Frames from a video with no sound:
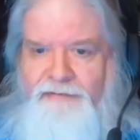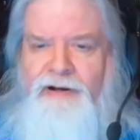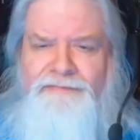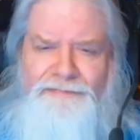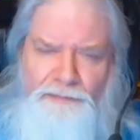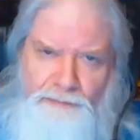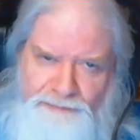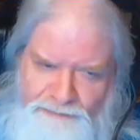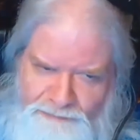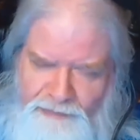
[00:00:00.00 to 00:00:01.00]
uh, foes
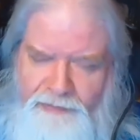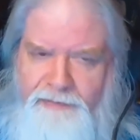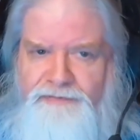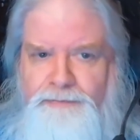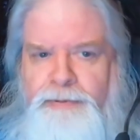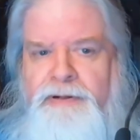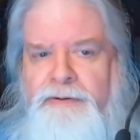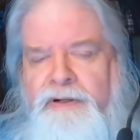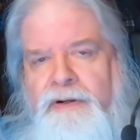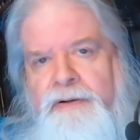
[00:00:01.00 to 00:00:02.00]
to challenge
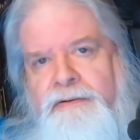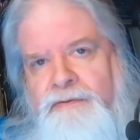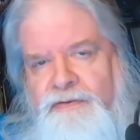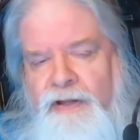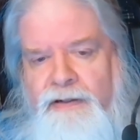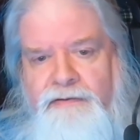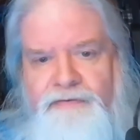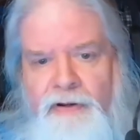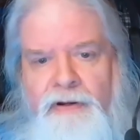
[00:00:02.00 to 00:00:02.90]
player characters that is,